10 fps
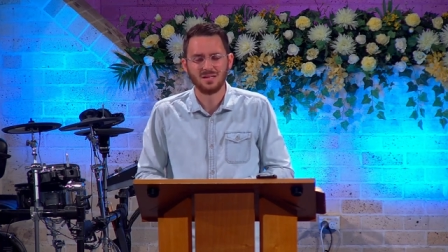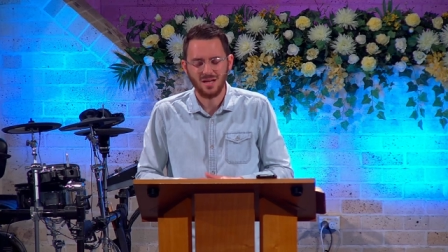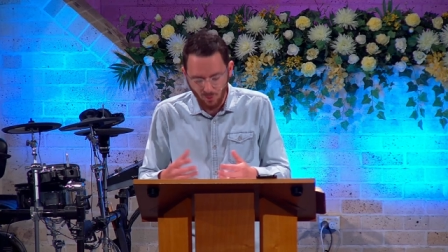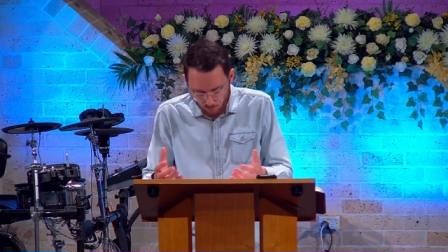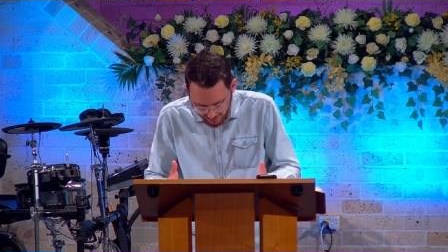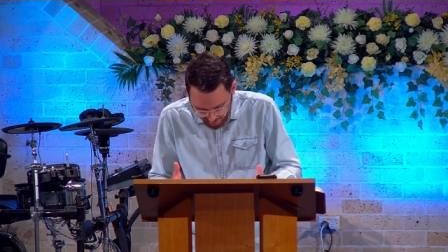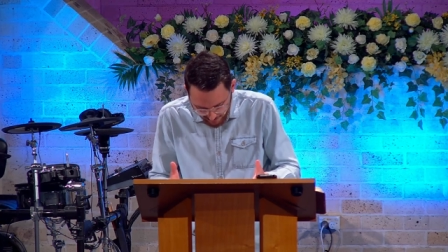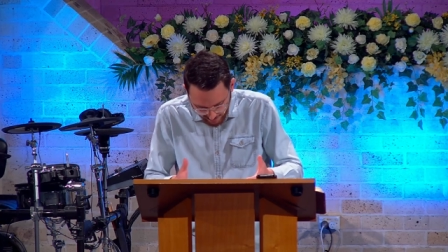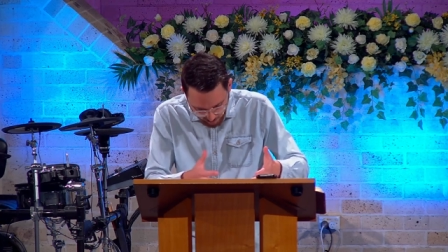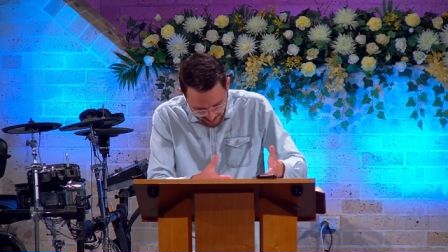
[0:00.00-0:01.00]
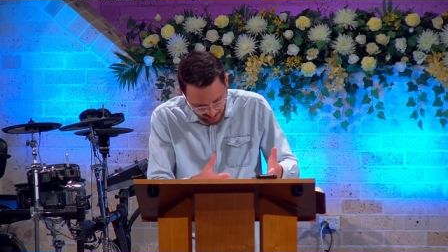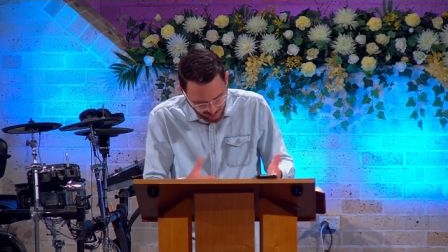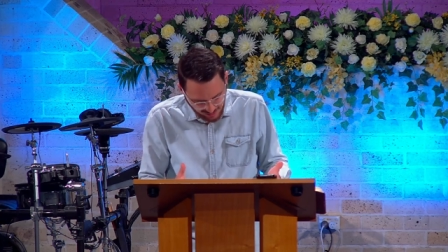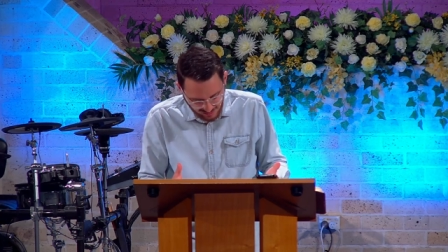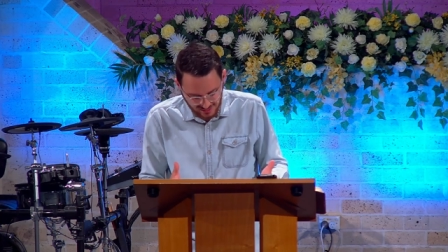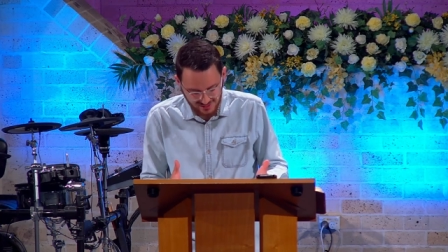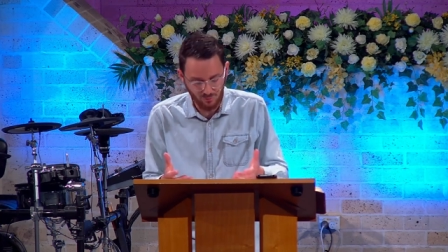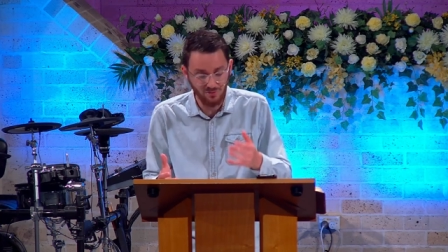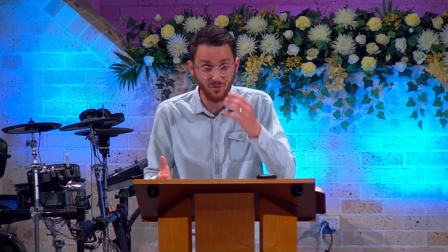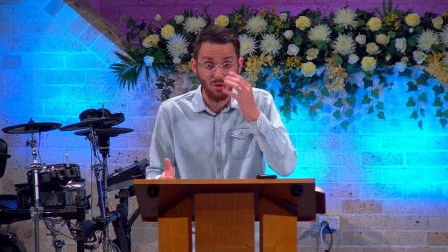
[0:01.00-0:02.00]
Now, we feel, we look at this
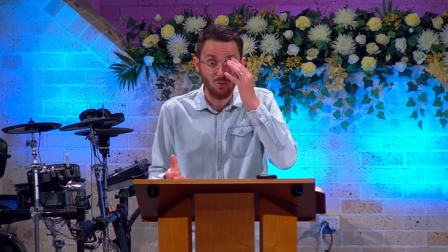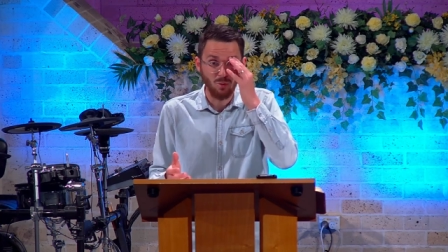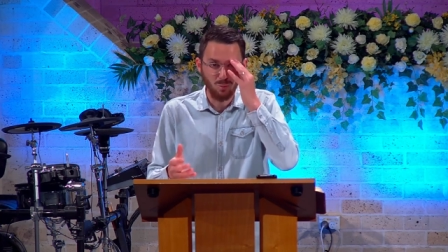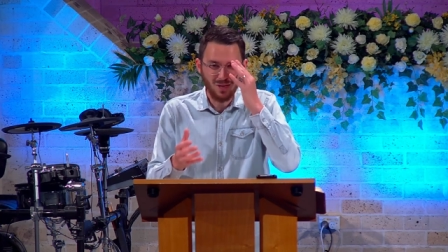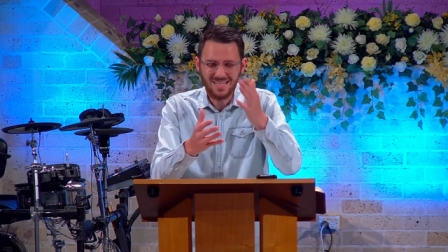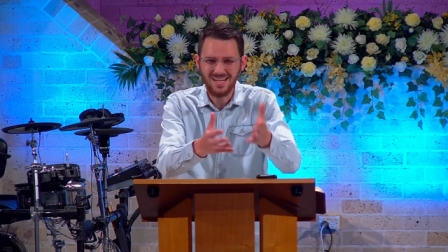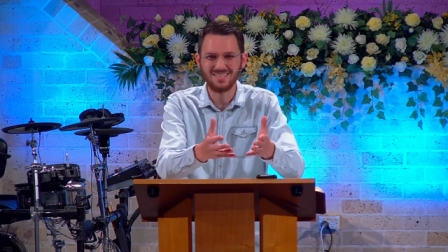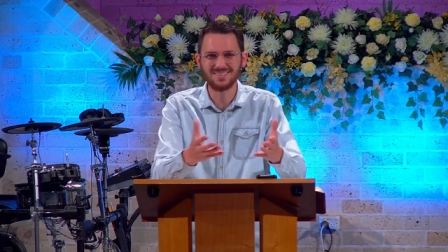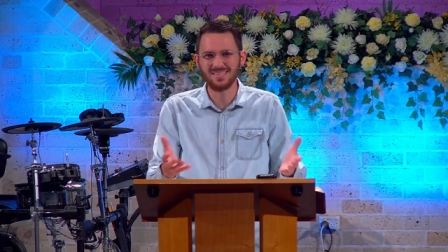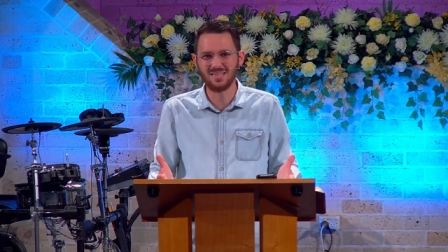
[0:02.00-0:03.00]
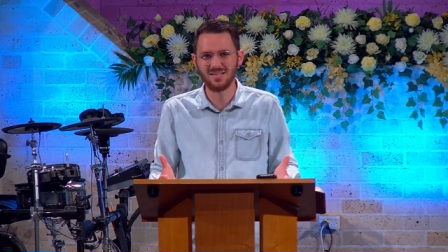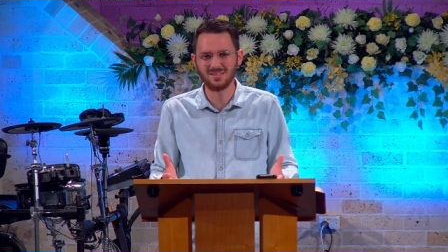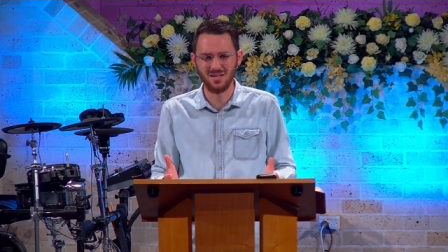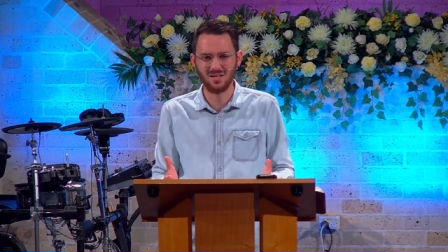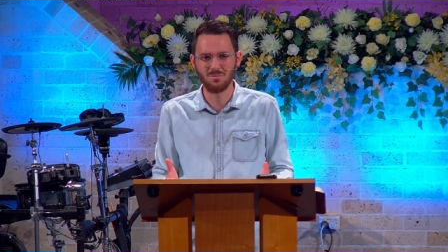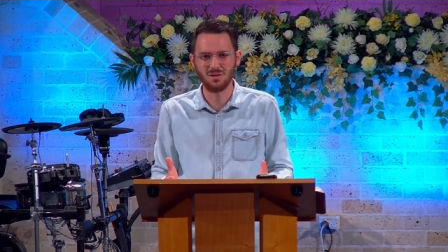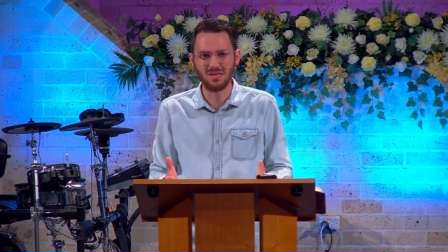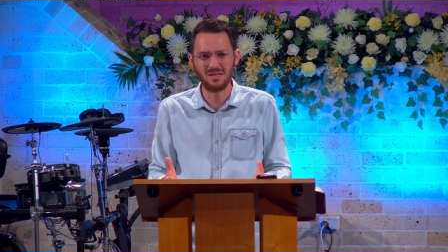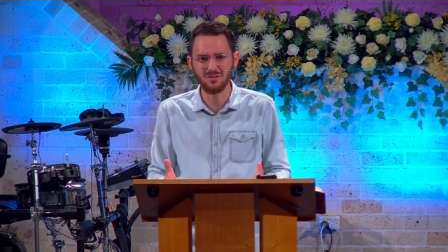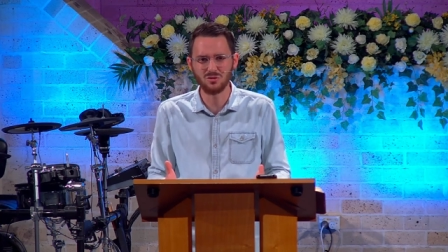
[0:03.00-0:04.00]
and we feel, well, we can't say that to
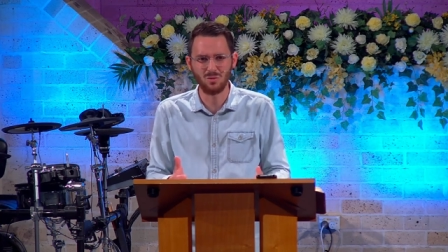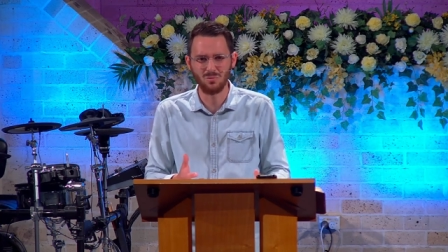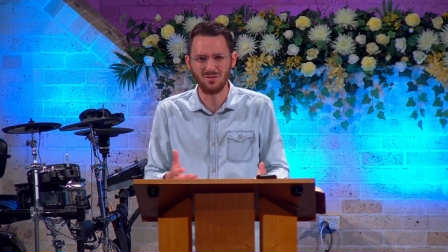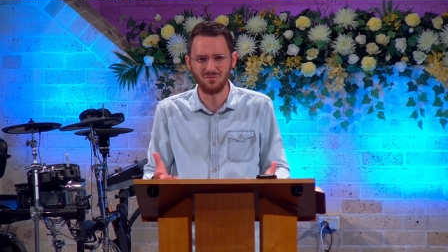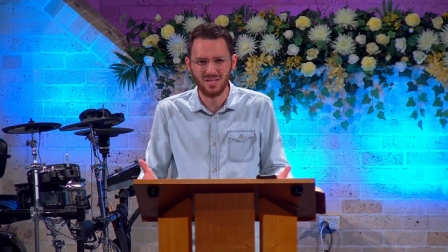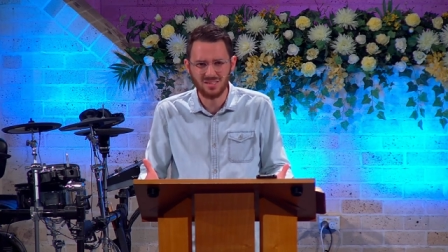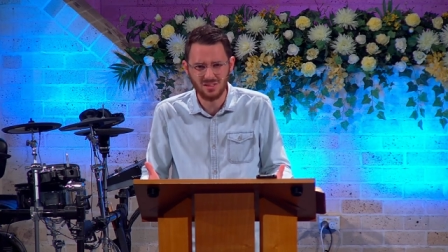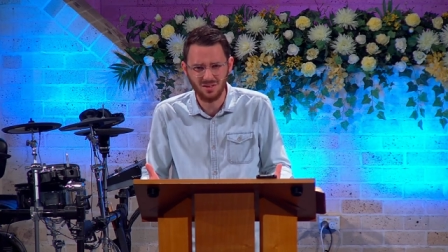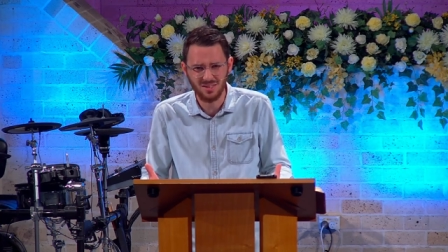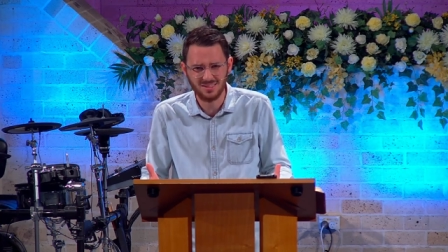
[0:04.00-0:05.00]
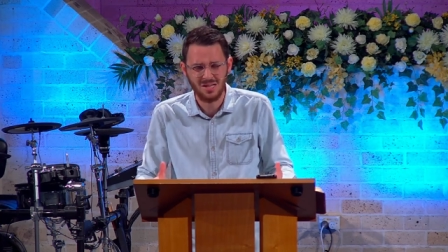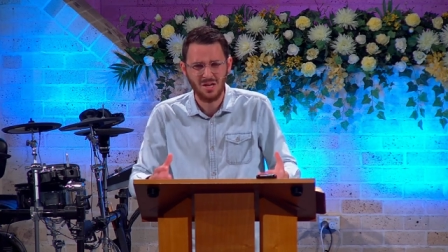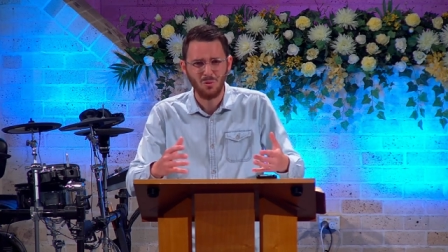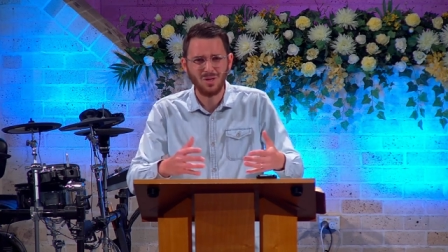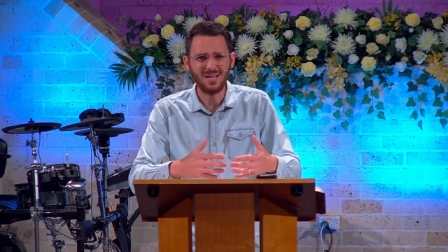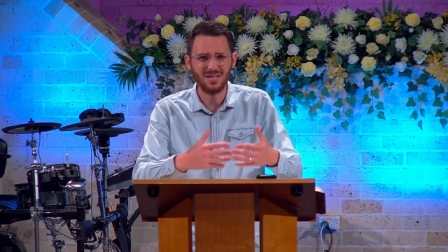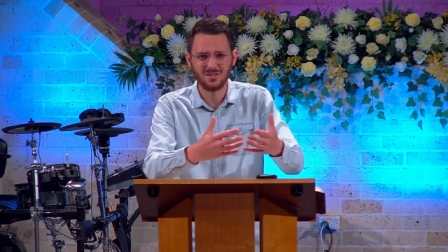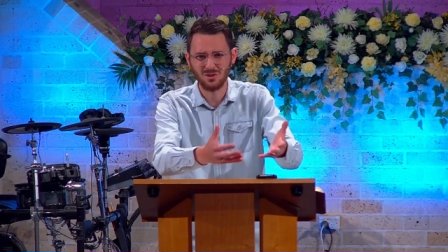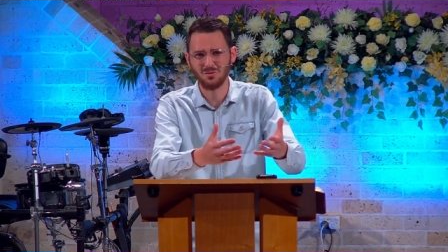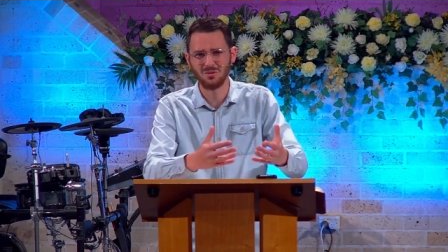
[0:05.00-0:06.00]
unbelievers when we evangelize. We
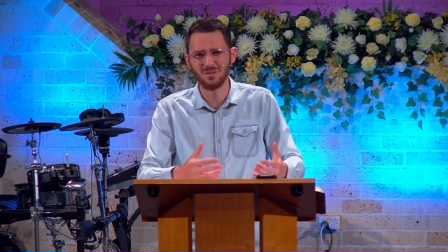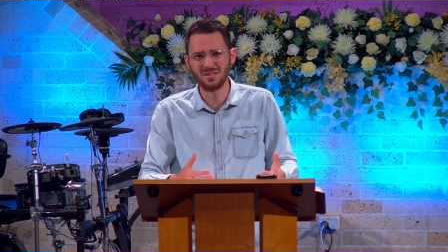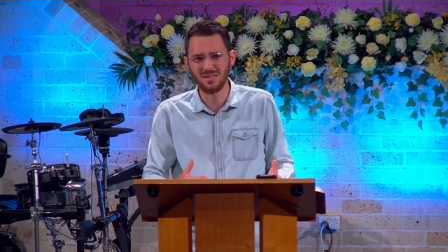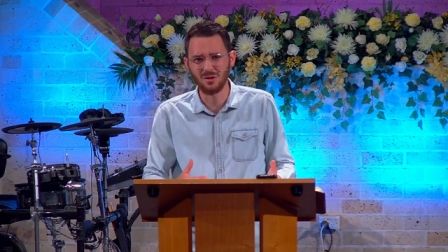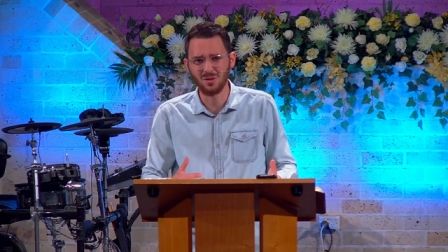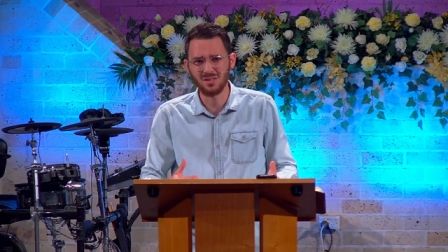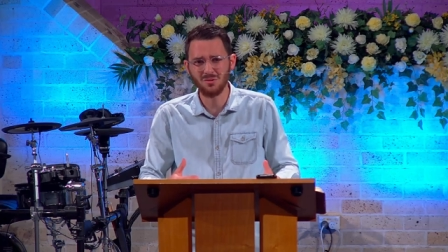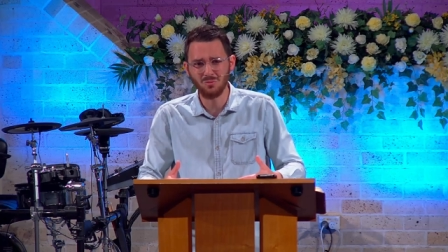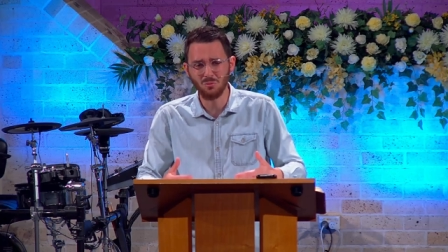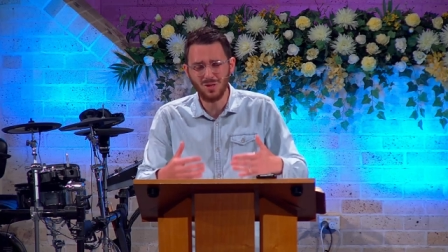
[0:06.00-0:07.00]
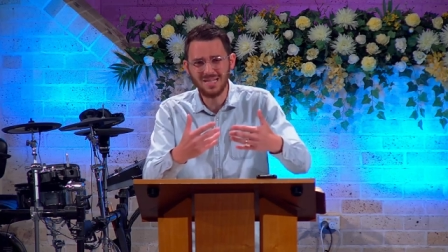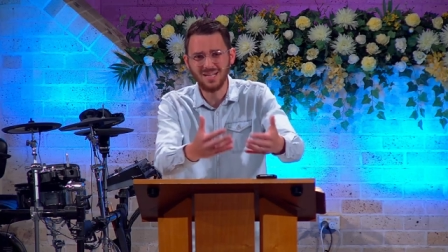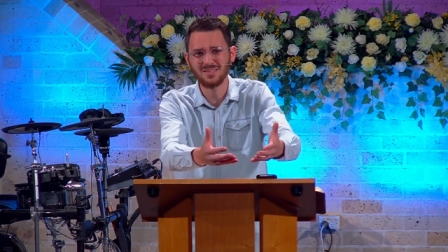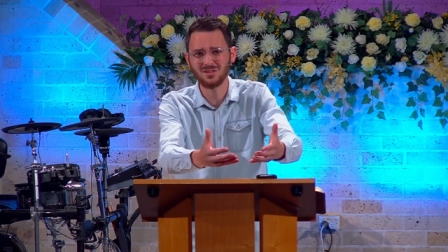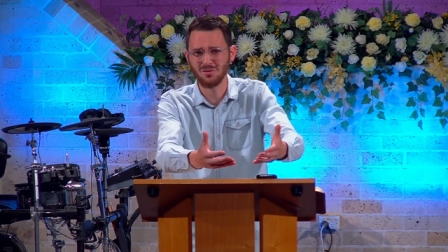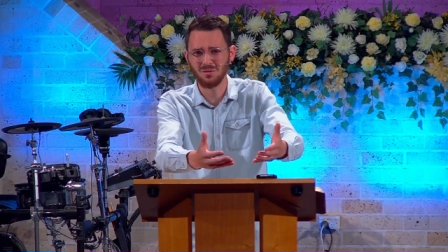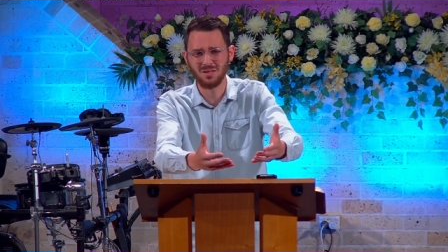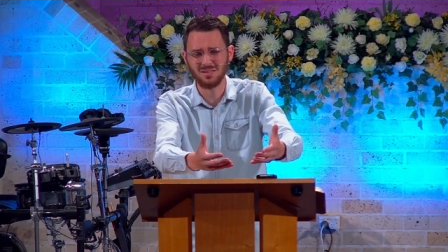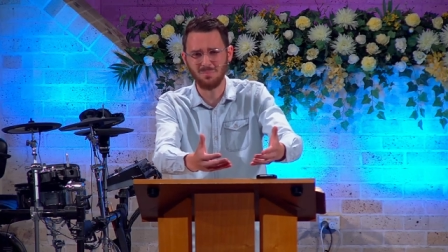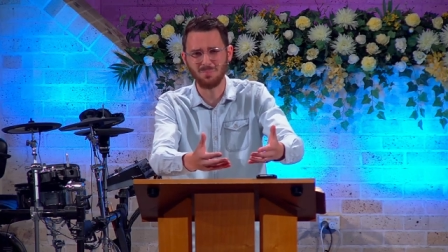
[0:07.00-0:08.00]
can't tell them that they're ignorant. We can't tell them
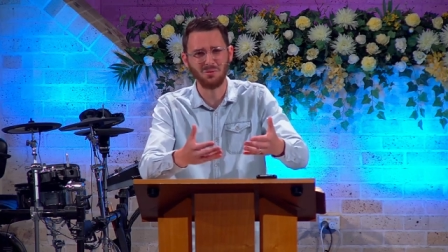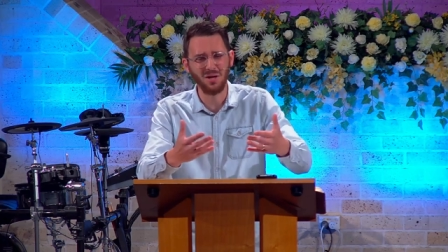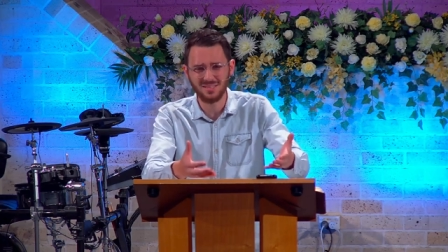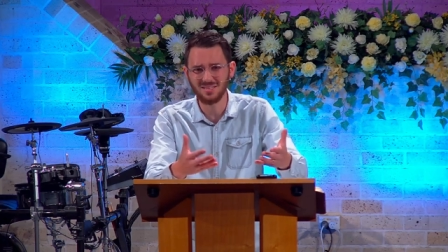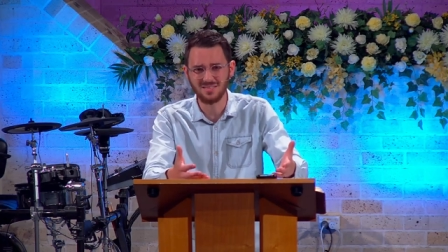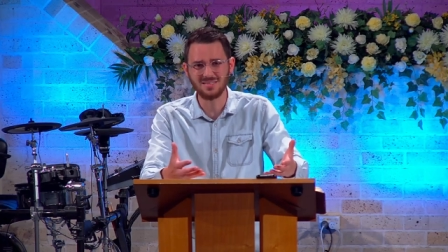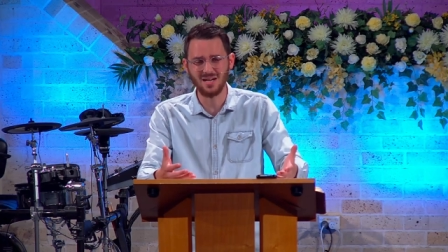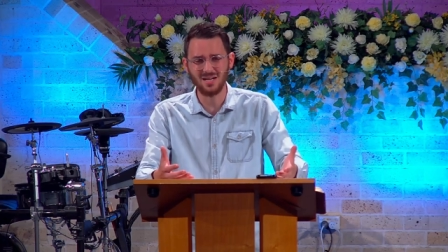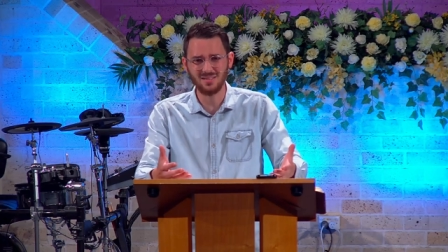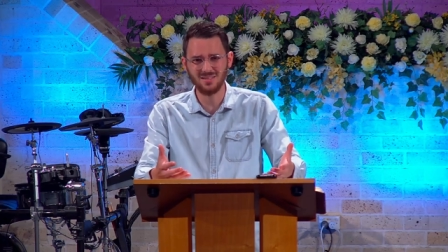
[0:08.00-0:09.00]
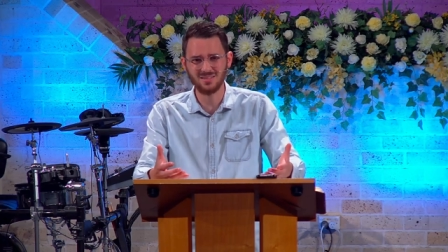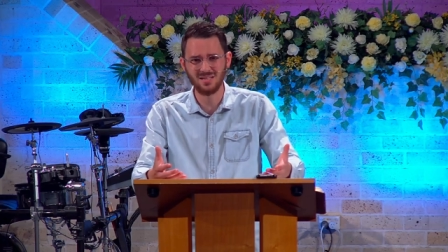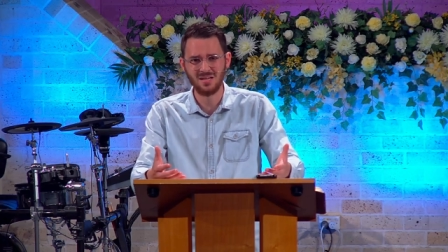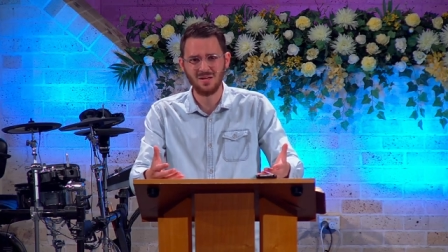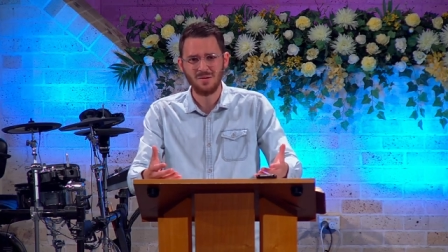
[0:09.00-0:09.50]
that they're blind and in darkness.